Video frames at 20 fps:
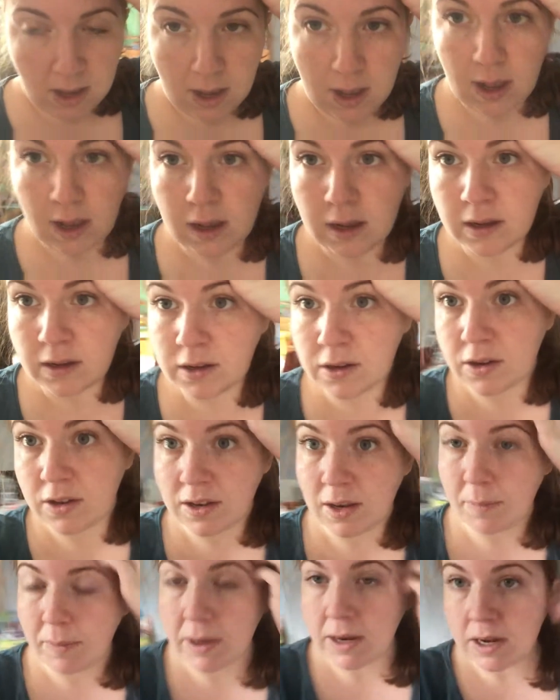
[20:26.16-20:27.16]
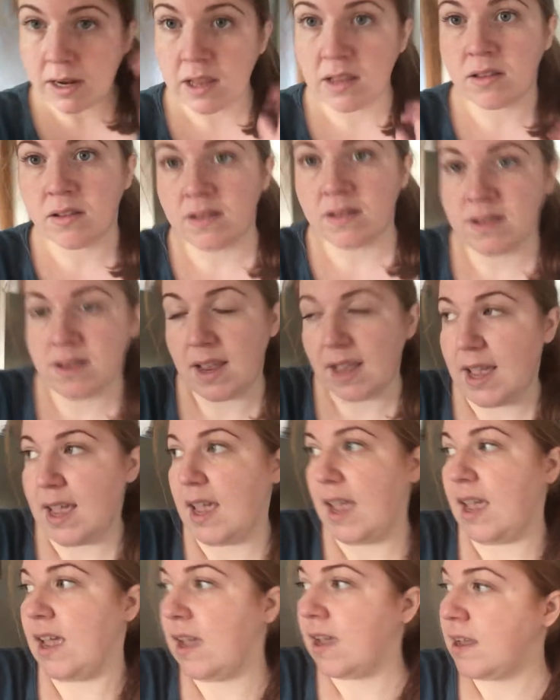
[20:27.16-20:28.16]
Typically the
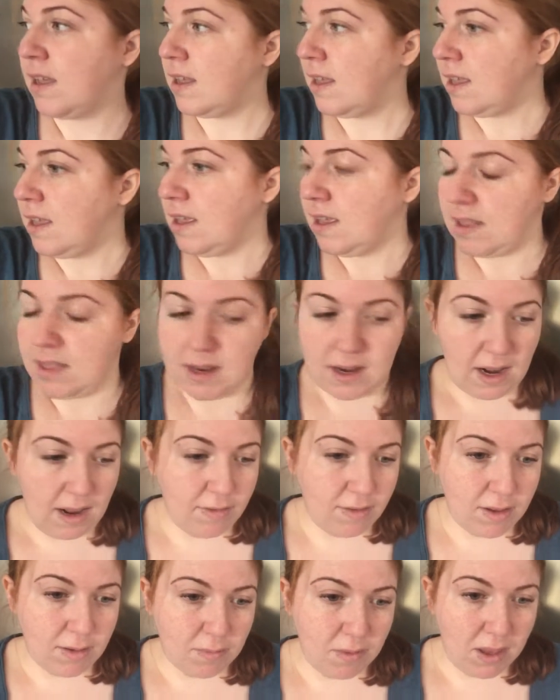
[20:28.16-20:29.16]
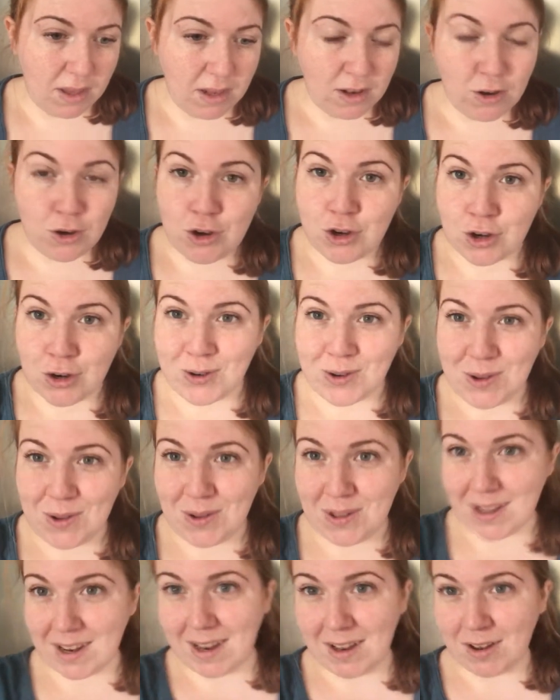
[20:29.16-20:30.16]
day that I have something to show
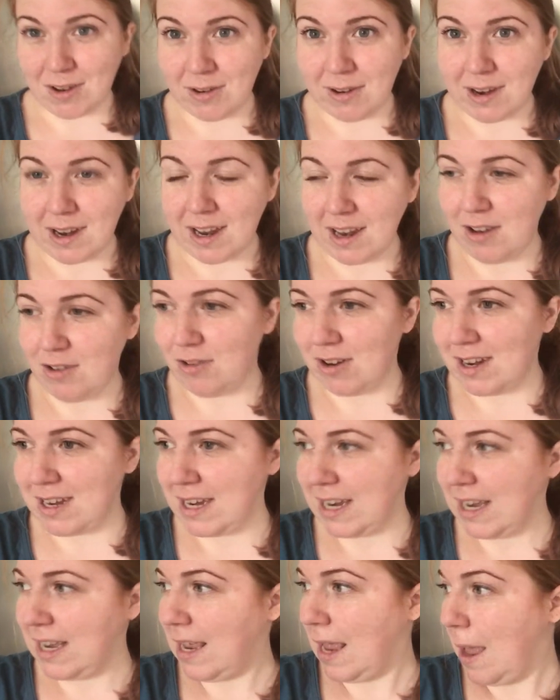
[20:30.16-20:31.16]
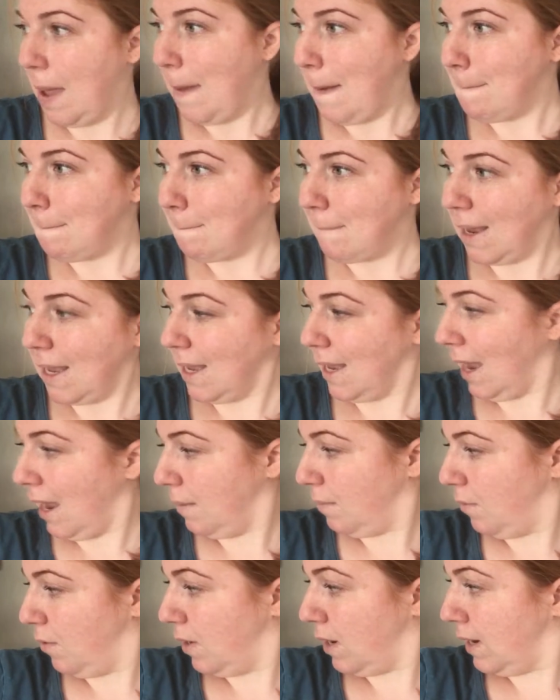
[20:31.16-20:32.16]
you that is interesting, my
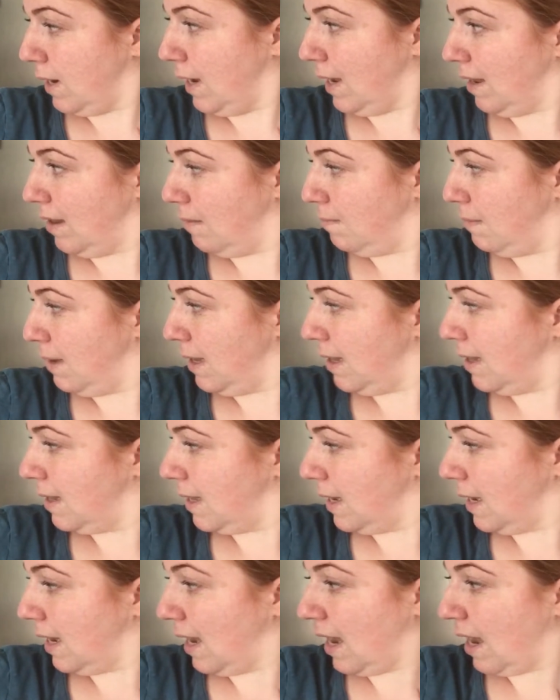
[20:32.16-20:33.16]
camera is missing.